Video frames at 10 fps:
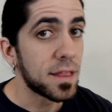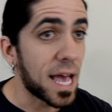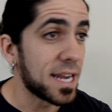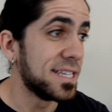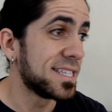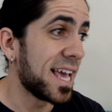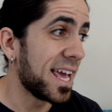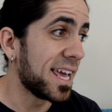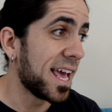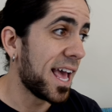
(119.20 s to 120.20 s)
That is
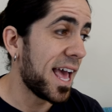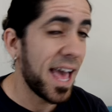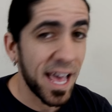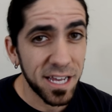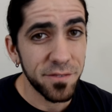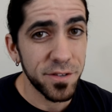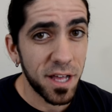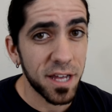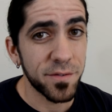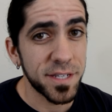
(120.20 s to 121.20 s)
a heck of a
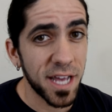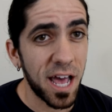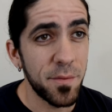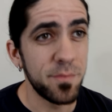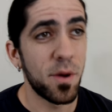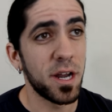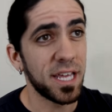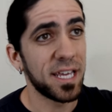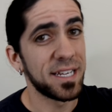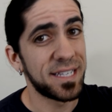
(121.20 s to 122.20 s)
lot of time and
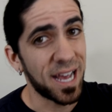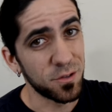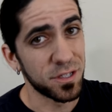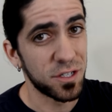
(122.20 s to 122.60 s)
money down the